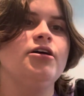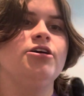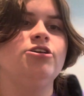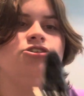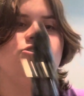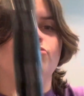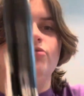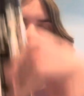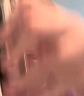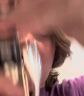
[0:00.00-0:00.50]

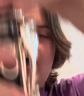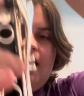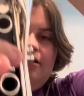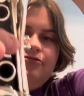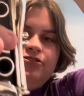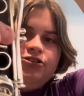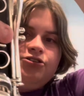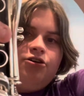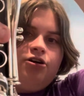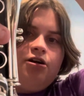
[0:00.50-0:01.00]
to an F
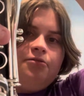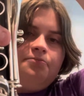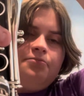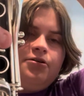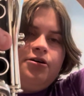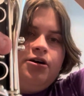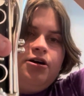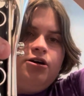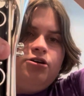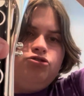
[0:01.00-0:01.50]
sharp
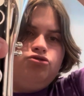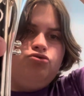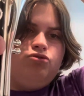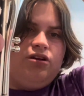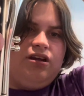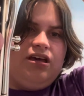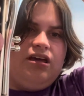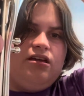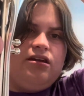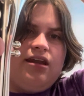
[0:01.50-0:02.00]
to an
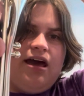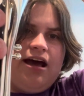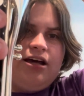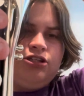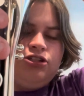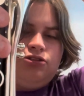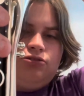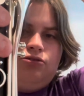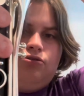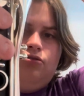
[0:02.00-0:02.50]
E
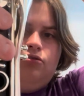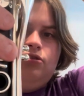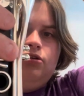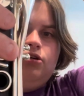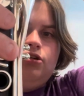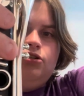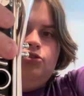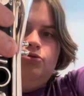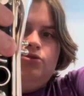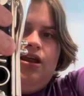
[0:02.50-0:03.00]
natural
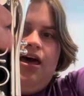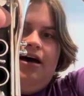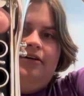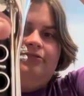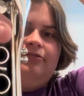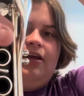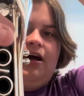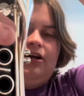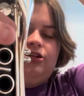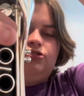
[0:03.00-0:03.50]
to an F
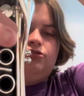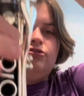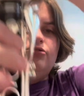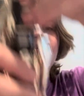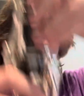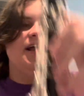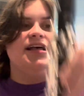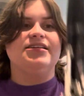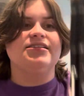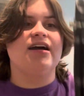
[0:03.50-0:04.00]
natural.
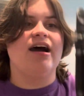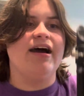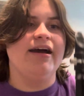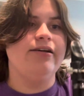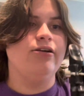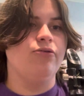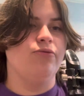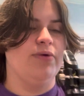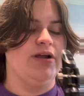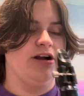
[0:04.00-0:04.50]
It's kind
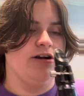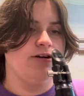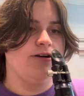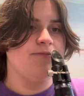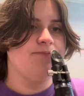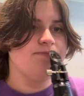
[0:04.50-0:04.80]
of weird.